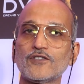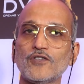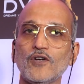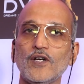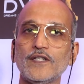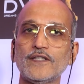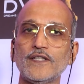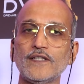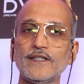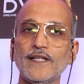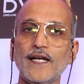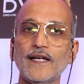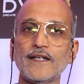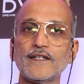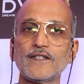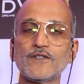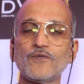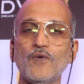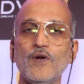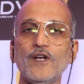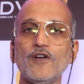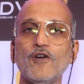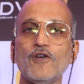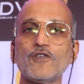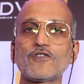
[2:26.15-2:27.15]
So I think that is
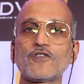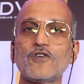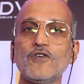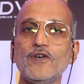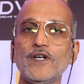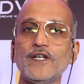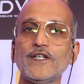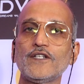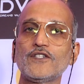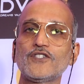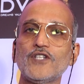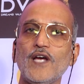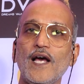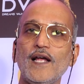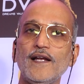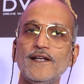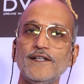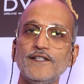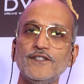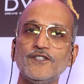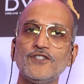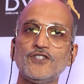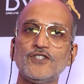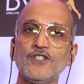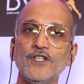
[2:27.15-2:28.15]
one ongoing
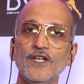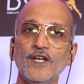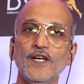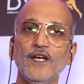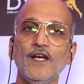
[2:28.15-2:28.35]
challenge.